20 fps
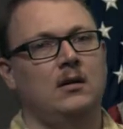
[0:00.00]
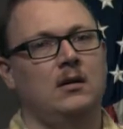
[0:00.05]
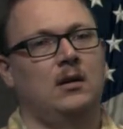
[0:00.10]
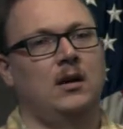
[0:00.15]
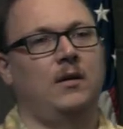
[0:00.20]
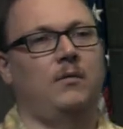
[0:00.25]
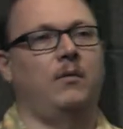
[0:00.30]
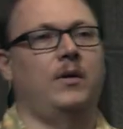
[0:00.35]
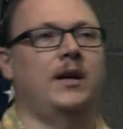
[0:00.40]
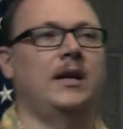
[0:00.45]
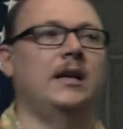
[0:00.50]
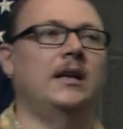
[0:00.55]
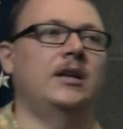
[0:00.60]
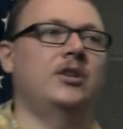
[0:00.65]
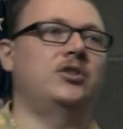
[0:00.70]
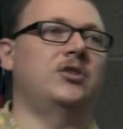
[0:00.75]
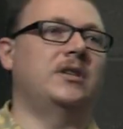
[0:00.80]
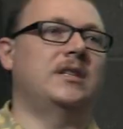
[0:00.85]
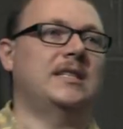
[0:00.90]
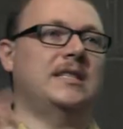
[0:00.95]
if we can get
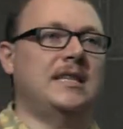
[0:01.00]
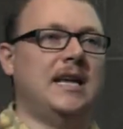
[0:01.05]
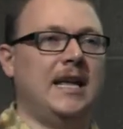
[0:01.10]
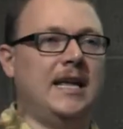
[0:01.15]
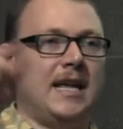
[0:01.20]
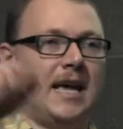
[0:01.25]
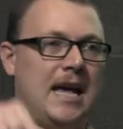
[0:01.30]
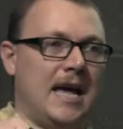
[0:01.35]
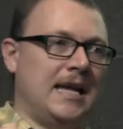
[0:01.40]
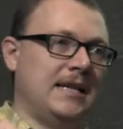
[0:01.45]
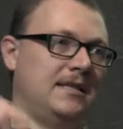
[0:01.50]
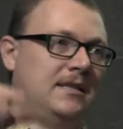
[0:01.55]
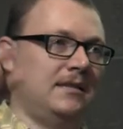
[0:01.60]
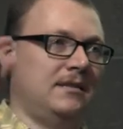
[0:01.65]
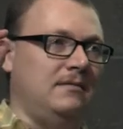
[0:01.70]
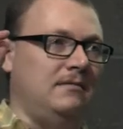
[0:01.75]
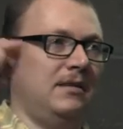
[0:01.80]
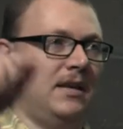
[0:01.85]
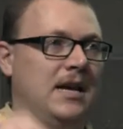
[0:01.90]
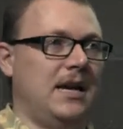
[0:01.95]
you to say yes,
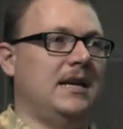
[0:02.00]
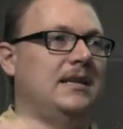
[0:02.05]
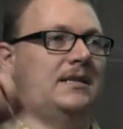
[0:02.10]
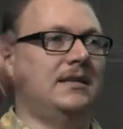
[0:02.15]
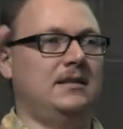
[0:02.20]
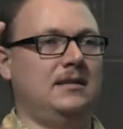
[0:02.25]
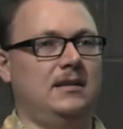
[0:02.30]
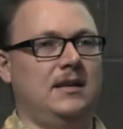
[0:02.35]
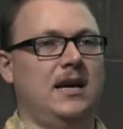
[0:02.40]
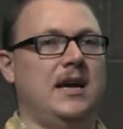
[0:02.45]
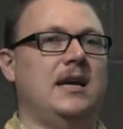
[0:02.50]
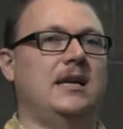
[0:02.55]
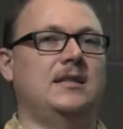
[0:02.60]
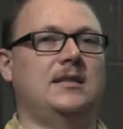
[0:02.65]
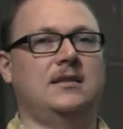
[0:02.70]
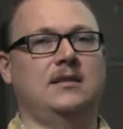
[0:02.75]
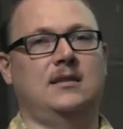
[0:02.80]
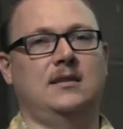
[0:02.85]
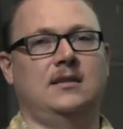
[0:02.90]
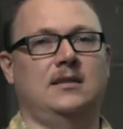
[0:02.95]
yes, yes,
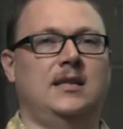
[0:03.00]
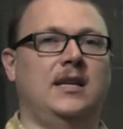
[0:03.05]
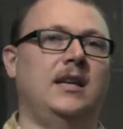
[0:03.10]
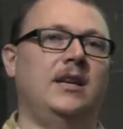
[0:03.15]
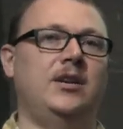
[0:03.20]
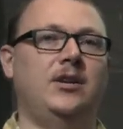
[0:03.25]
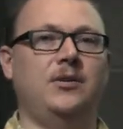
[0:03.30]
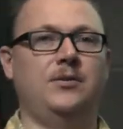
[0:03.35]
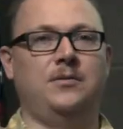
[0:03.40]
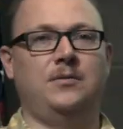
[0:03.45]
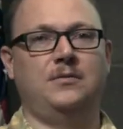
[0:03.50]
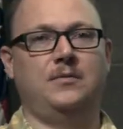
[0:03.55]
continue,